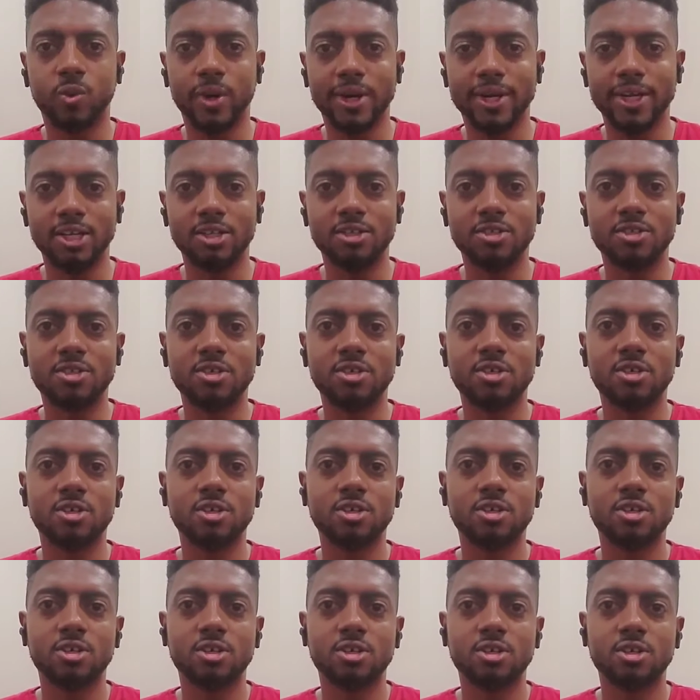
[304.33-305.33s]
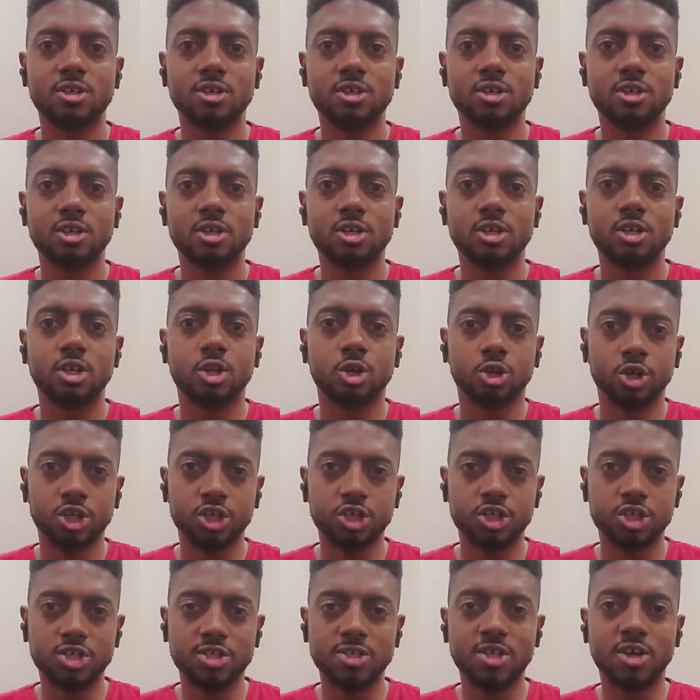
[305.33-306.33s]
weight, look at
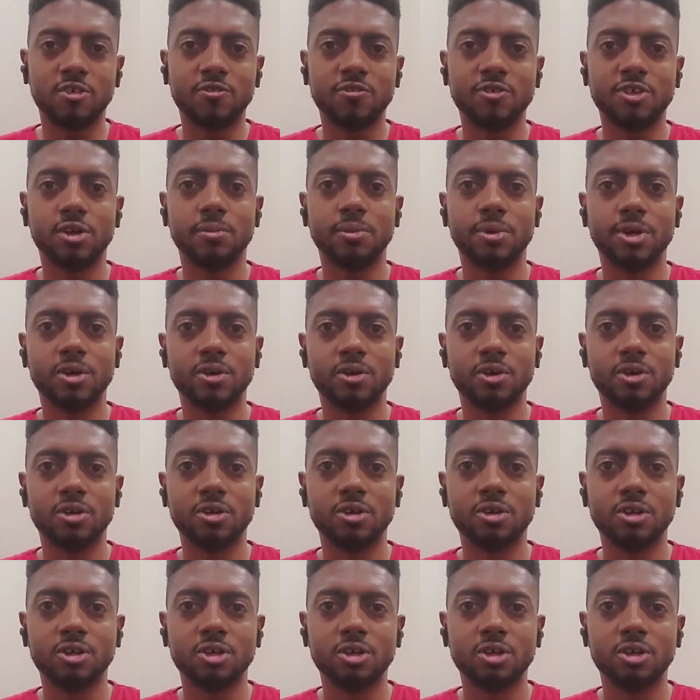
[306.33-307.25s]
yourself in the mirror